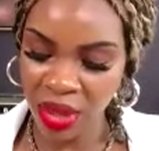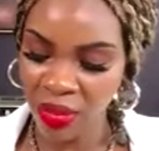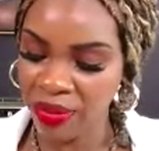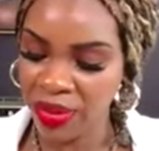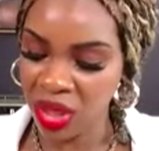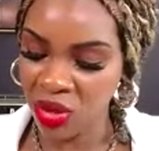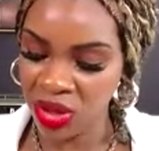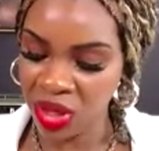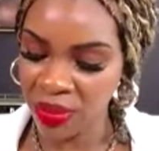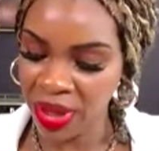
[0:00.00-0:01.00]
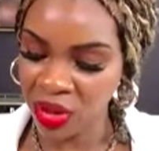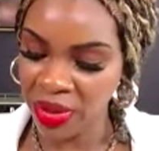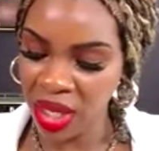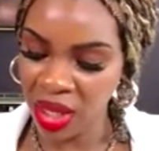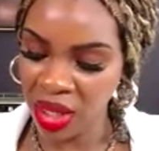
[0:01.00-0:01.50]
And label B goes on
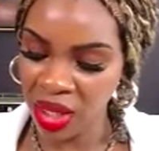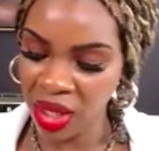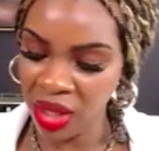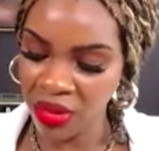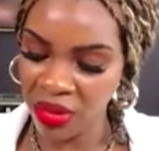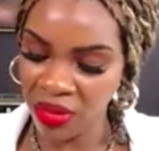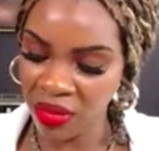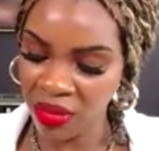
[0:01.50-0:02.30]
bottle B.